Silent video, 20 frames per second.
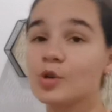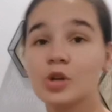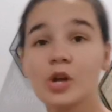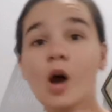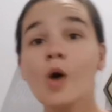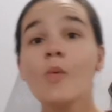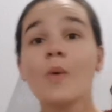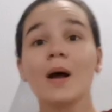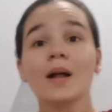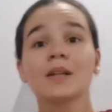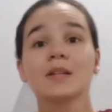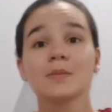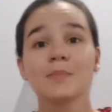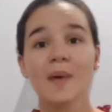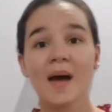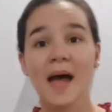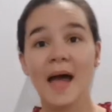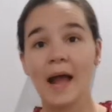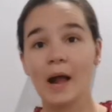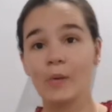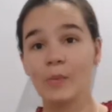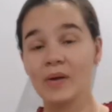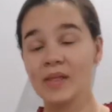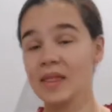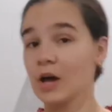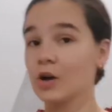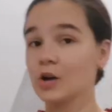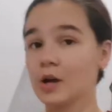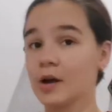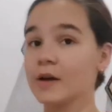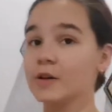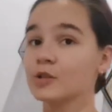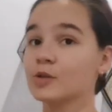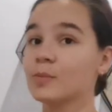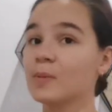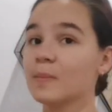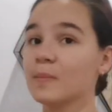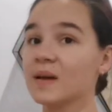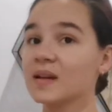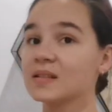you don't want a bag where they're going to
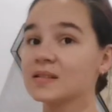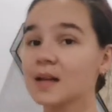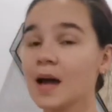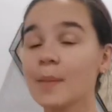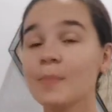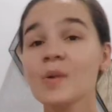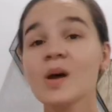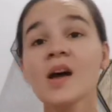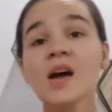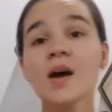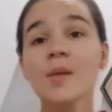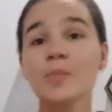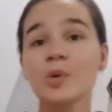be messed up,